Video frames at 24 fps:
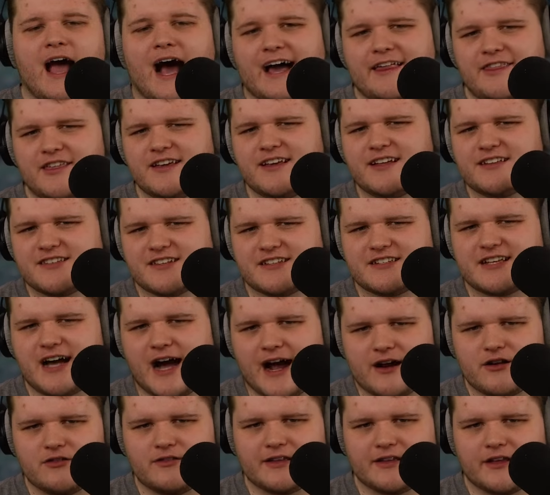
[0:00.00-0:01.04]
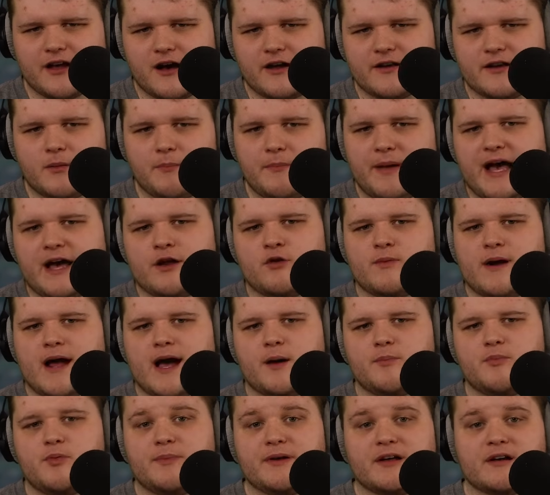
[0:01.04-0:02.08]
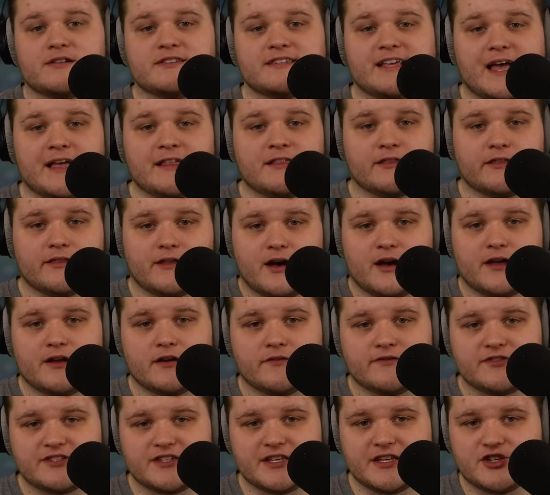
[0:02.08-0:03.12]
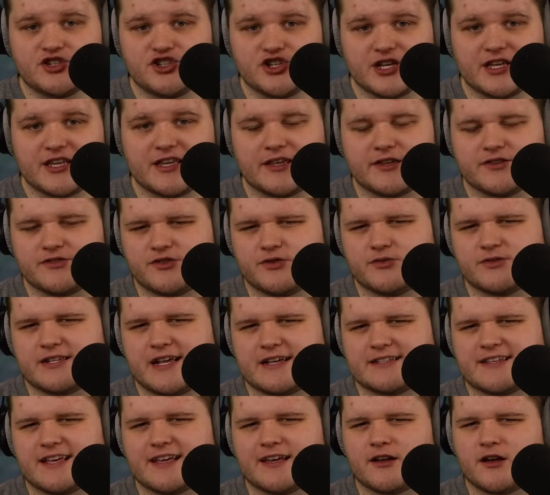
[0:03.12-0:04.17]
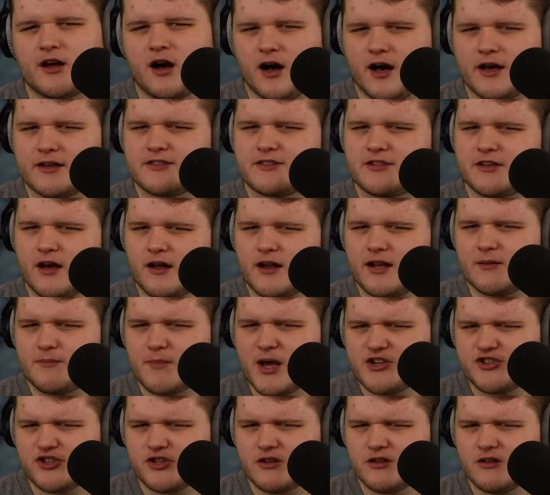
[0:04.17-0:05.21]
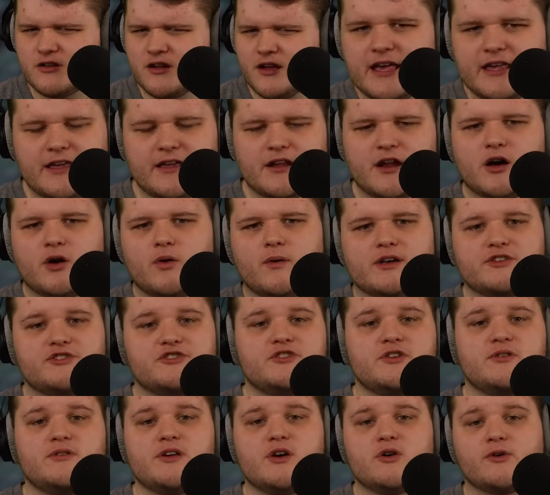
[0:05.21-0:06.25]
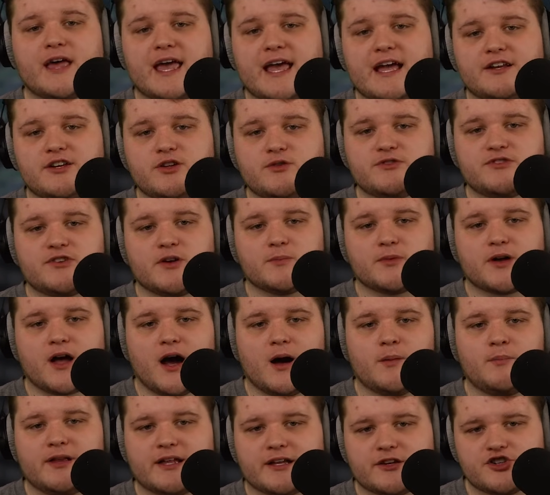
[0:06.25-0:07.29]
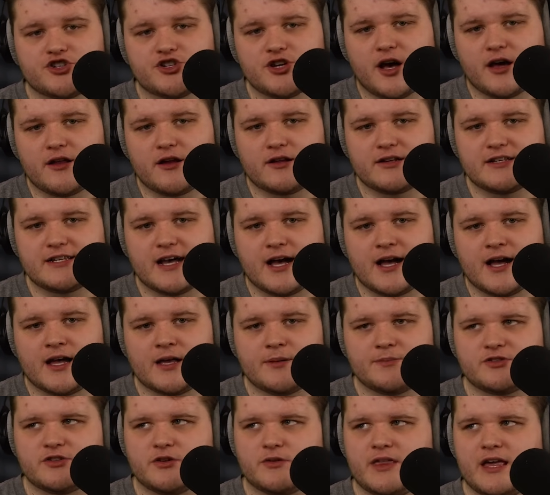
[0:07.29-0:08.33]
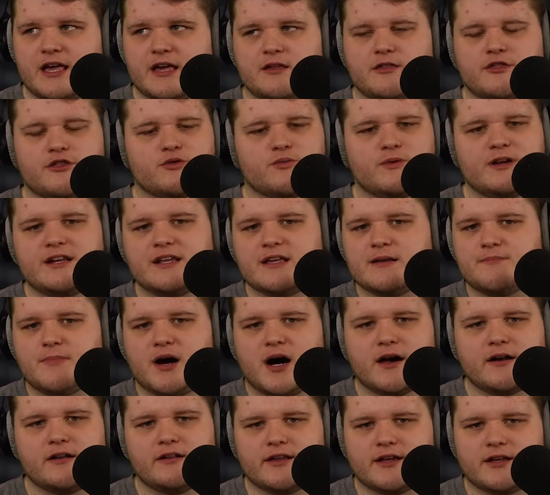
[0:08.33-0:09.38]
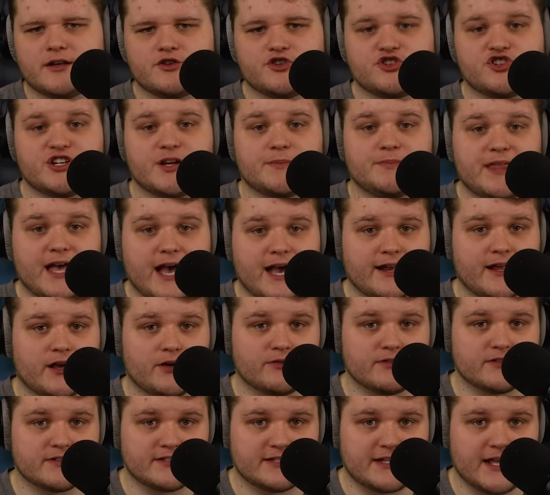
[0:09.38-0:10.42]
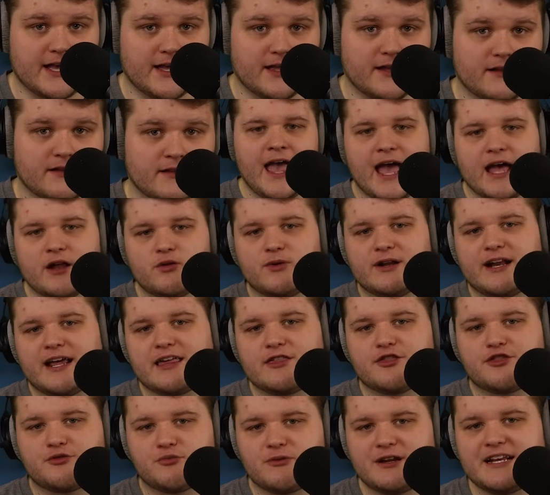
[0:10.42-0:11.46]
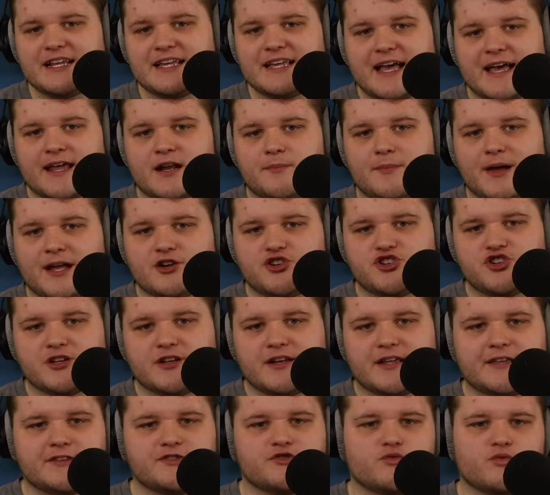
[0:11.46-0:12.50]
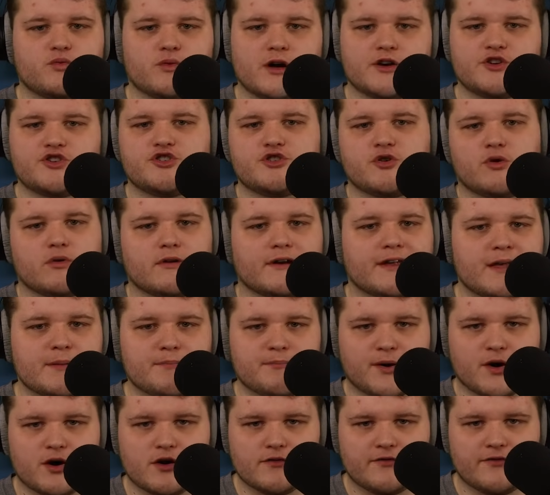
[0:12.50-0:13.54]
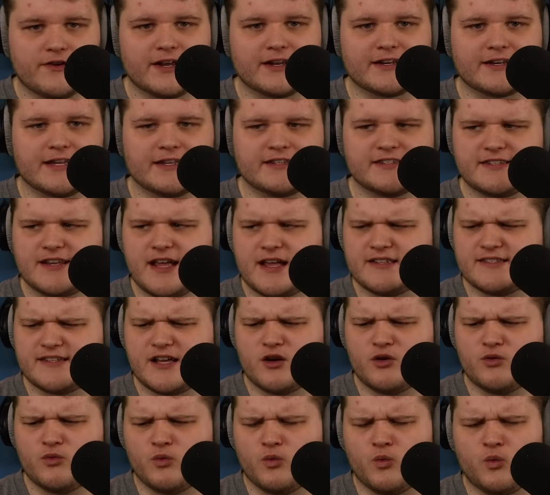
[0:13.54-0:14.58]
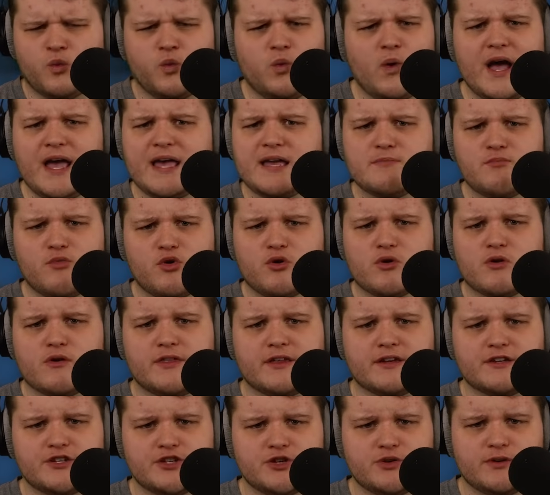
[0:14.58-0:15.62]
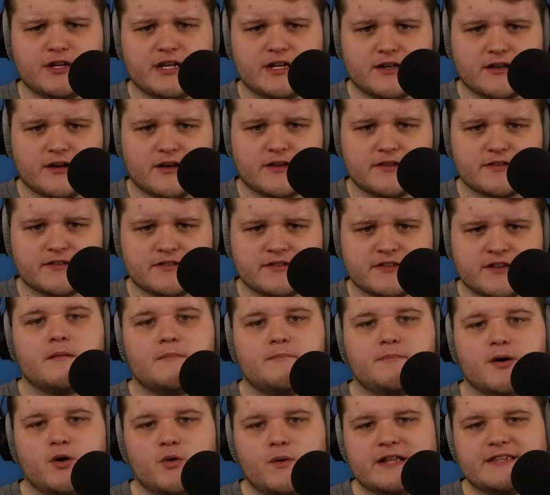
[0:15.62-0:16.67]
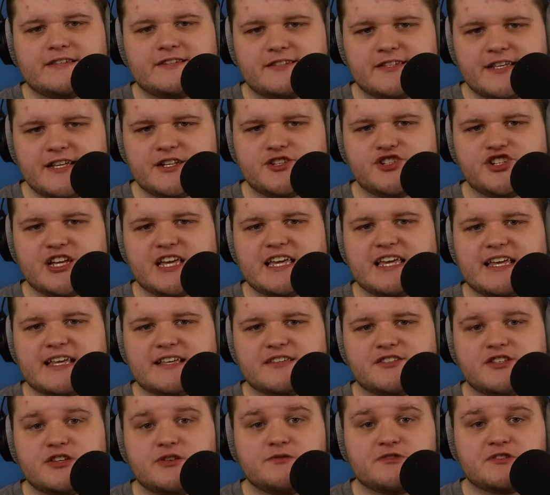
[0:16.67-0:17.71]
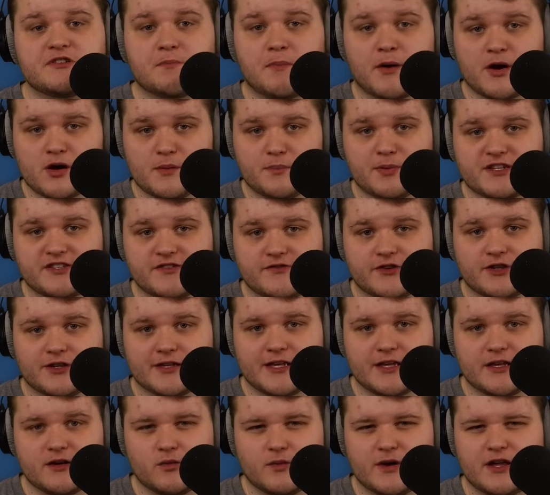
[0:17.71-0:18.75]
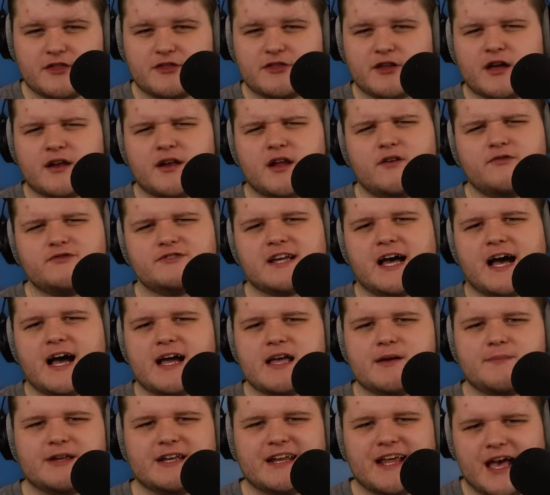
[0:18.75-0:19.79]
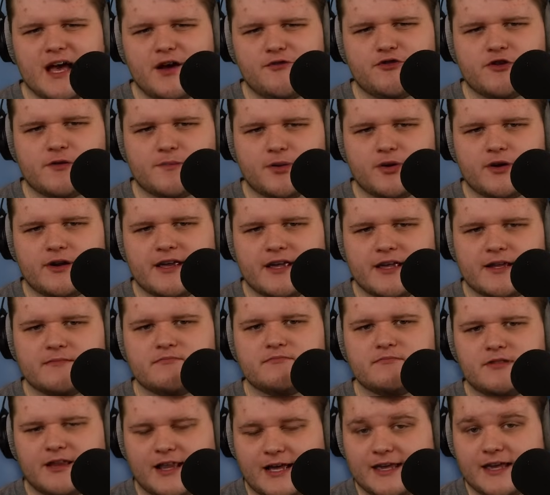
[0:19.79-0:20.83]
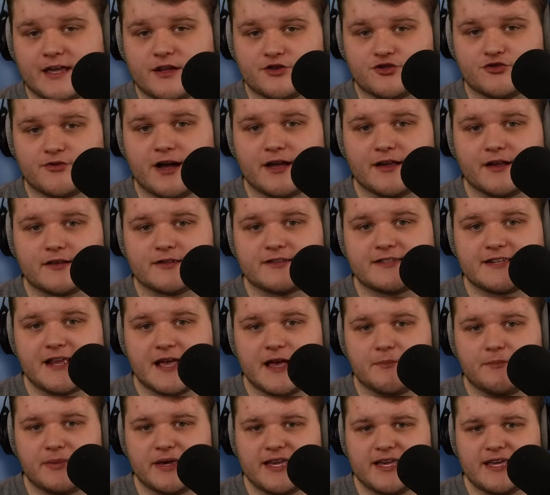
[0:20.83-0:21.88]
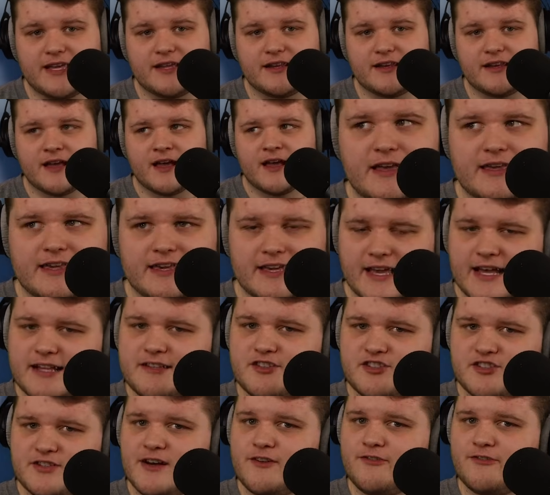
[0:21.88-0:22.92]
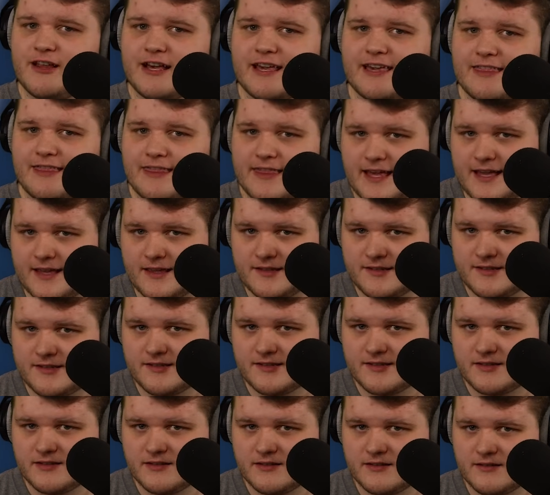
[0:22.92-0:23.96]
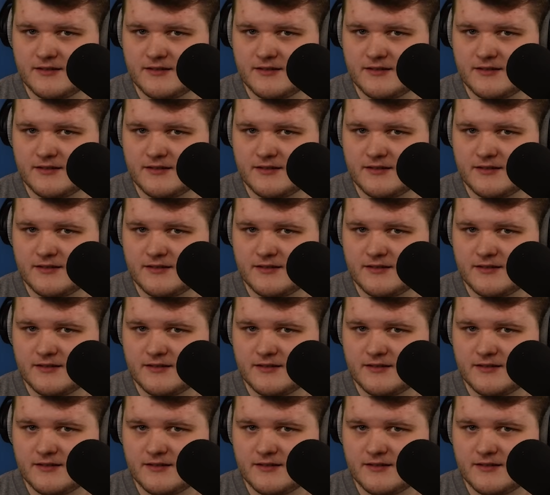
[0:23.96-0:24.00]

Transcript: I think it's entirely gotten a bad rap because a lot of CG is used as a cost cutting measure. You know, a studio can't do some complex shot on time, so they 3D model it and ship that out instead. And when a 3D animation is rushed or imperfect, it stands out way more than 2D does. But when CG is used purposefully with enough time and effort put in, like in Trigun Stampede, you get stuff like this.